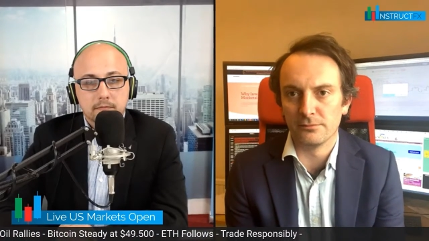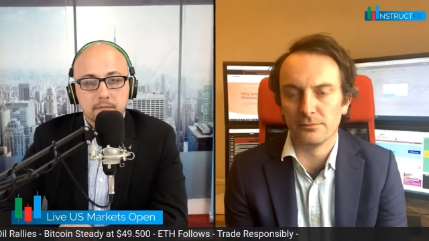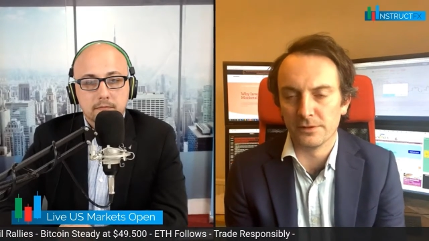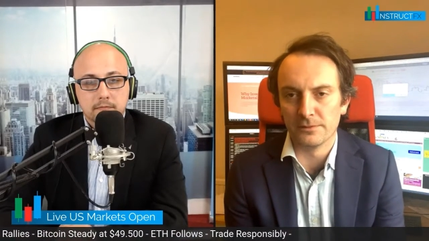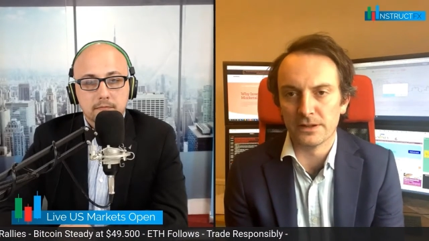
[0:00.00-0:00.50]

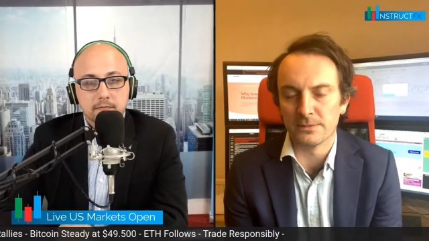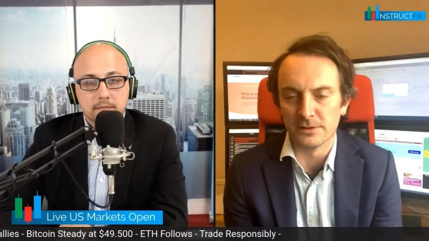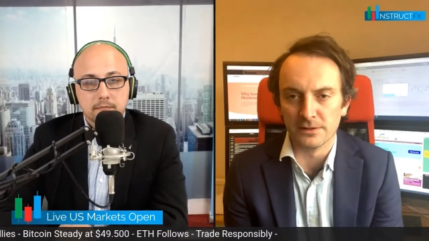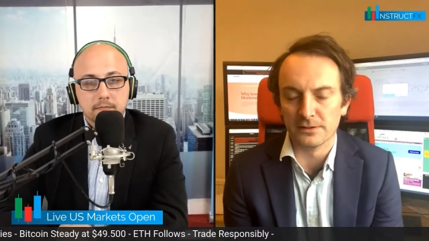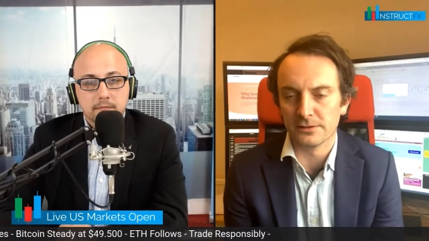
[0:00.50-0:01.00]
Speaker 1: the investment
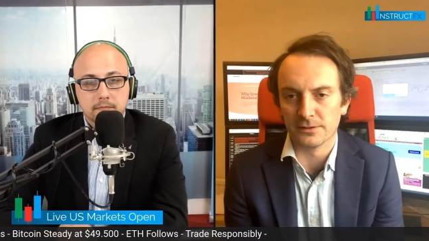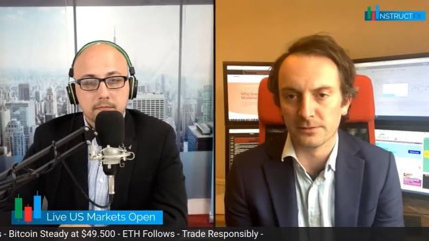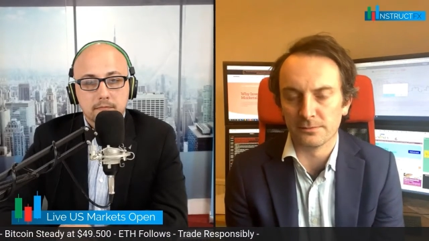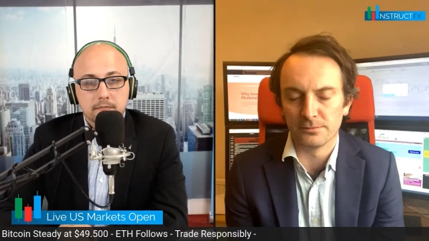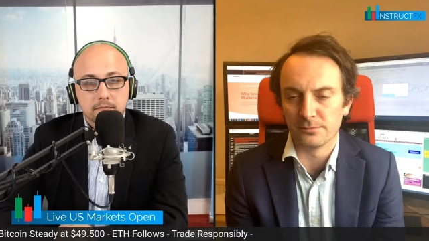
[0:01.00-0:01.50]
sort of
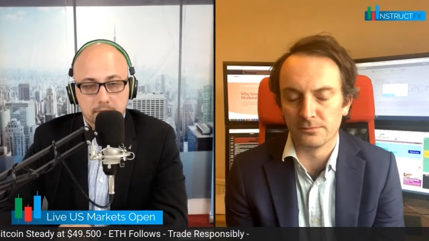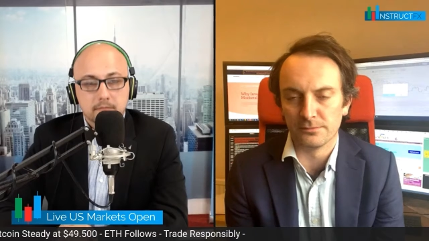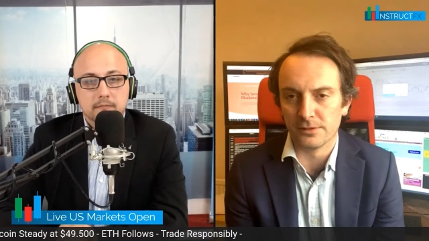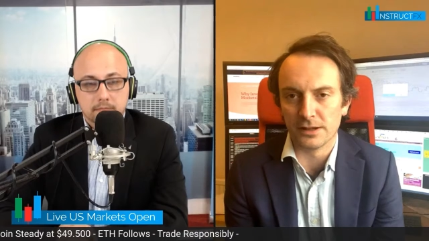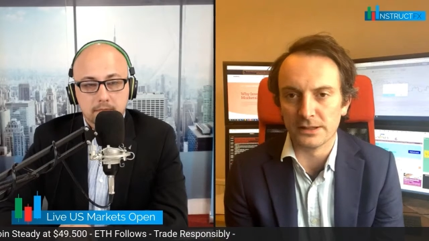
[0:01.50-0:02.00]

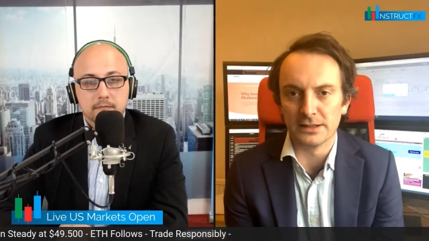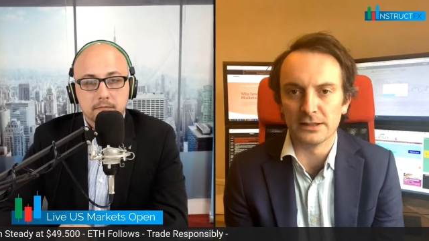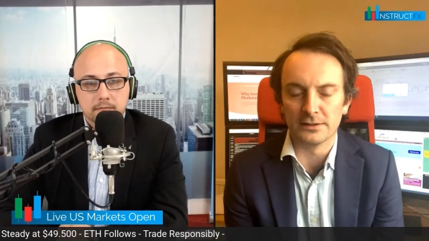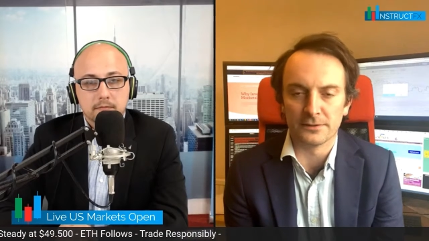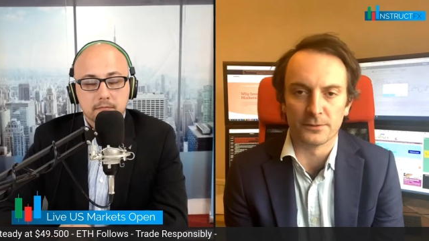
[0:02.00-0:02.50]

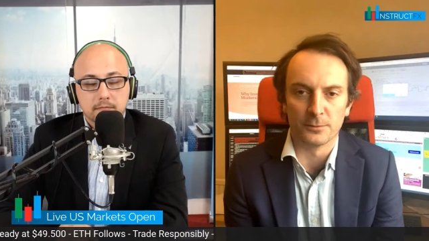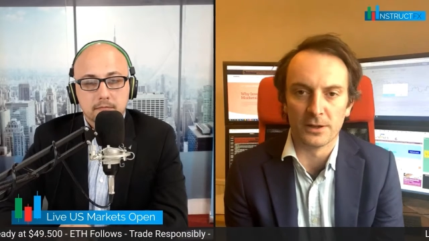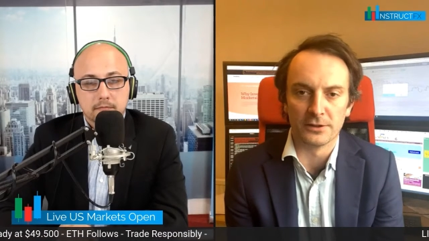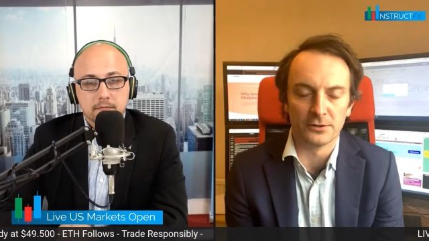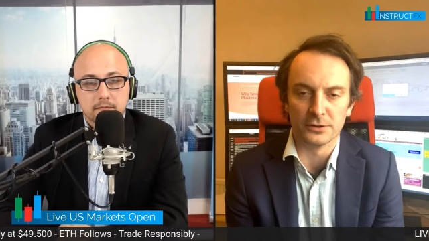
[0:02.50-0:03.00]
ideas for
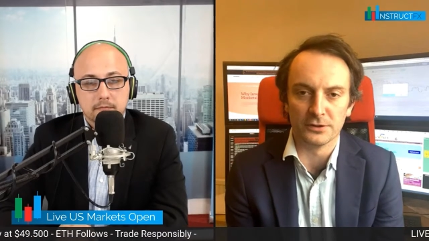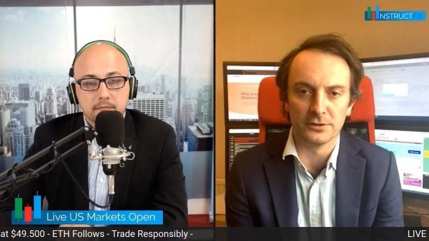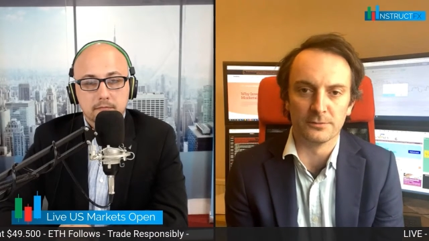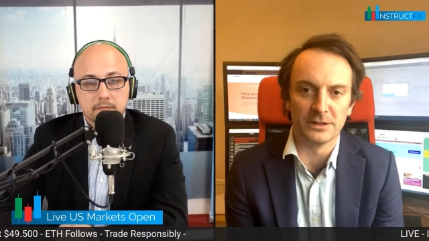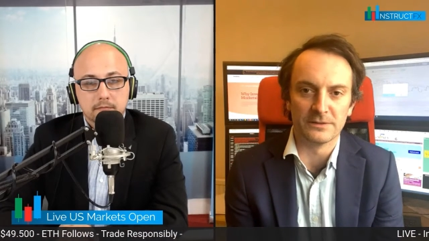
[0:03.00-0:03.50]
whether or not you
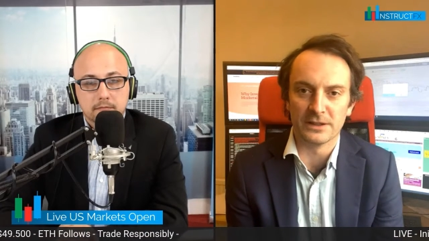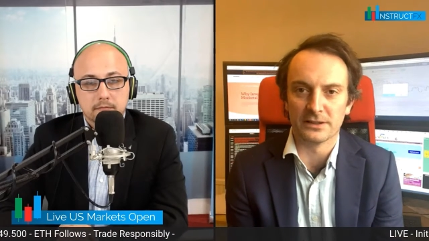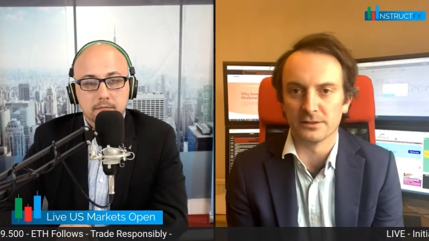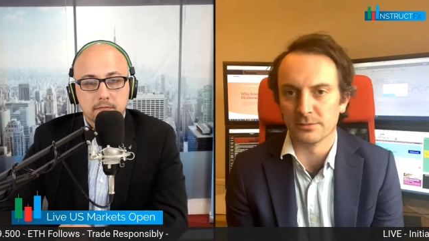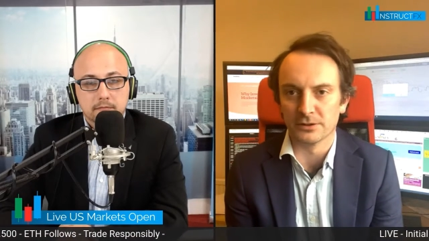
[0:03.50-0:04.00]
should be
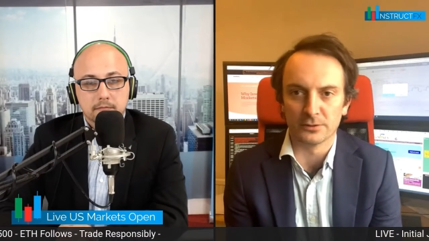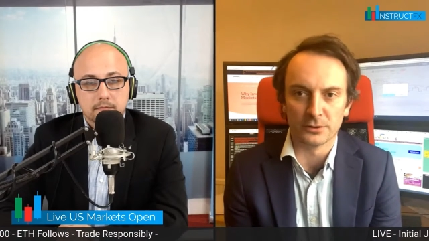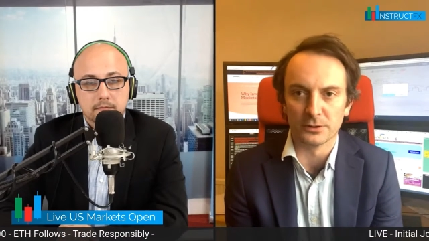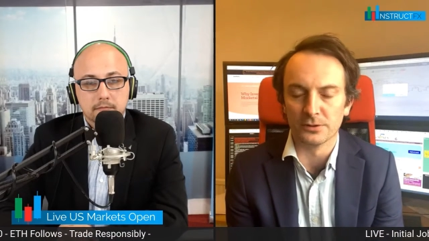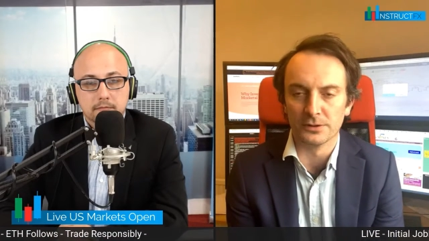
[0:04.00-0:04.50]
investing in Bitcoin or
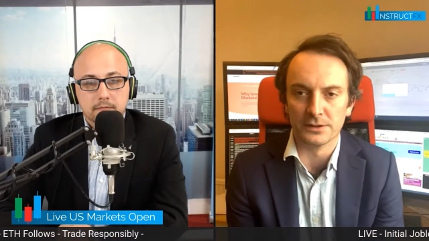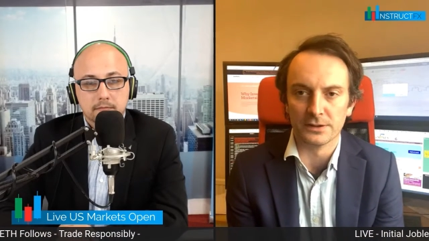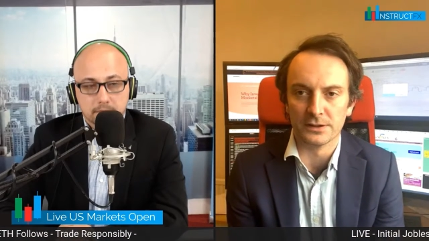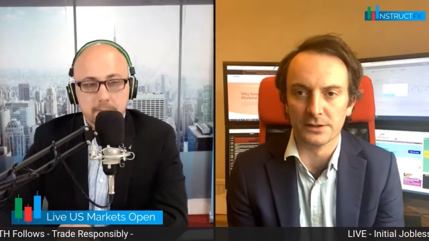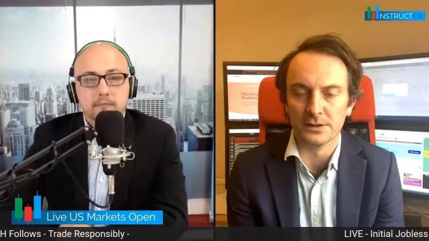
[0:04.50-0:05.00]
gold.
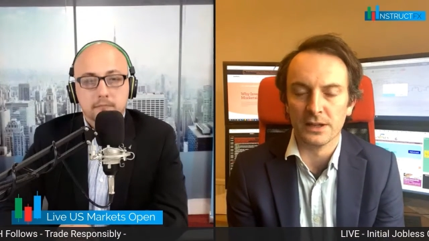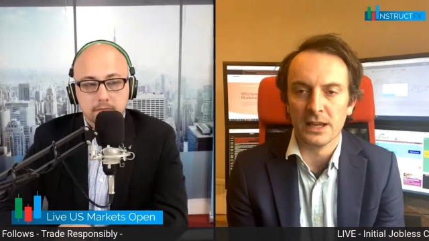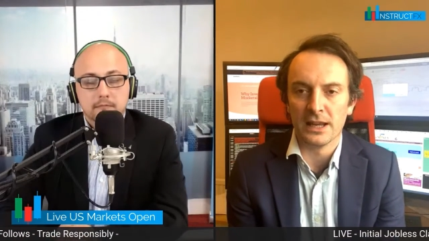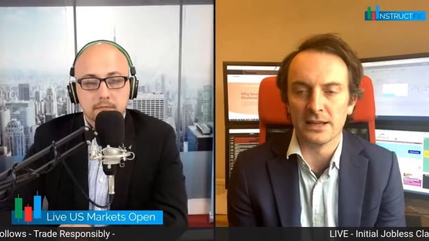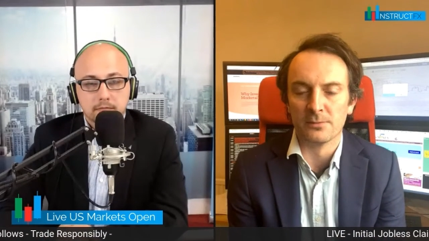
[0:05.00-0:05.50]

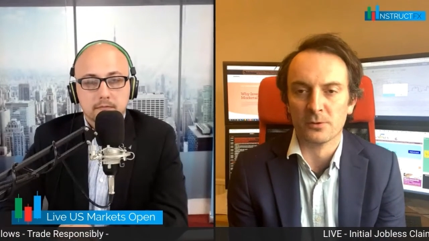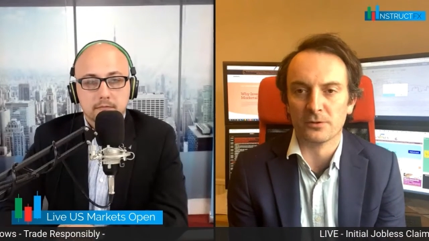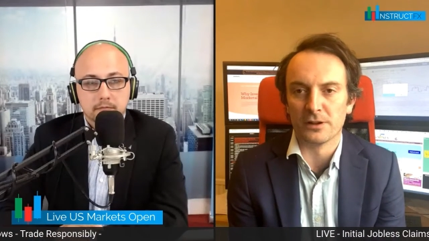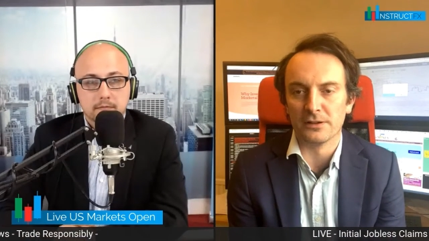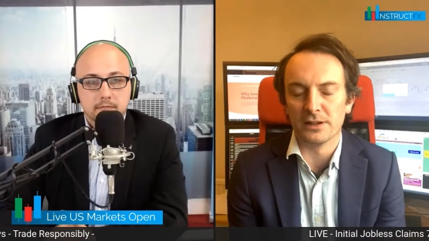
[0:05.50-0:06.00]
it's more
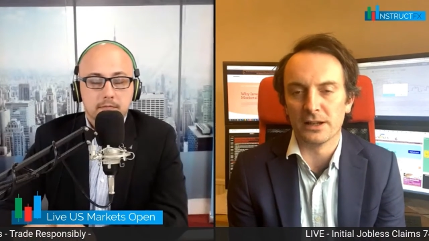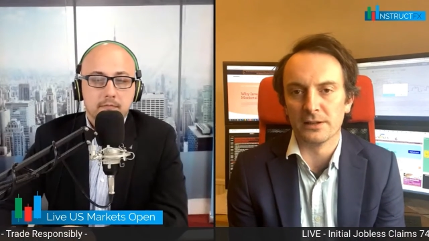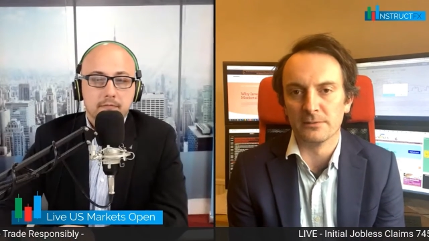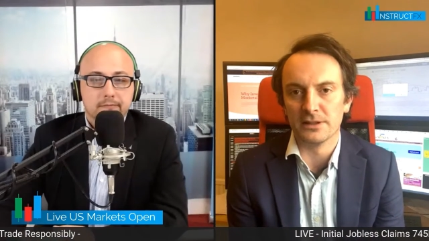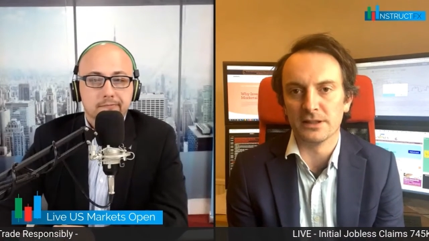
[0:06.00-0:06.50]
around that, I would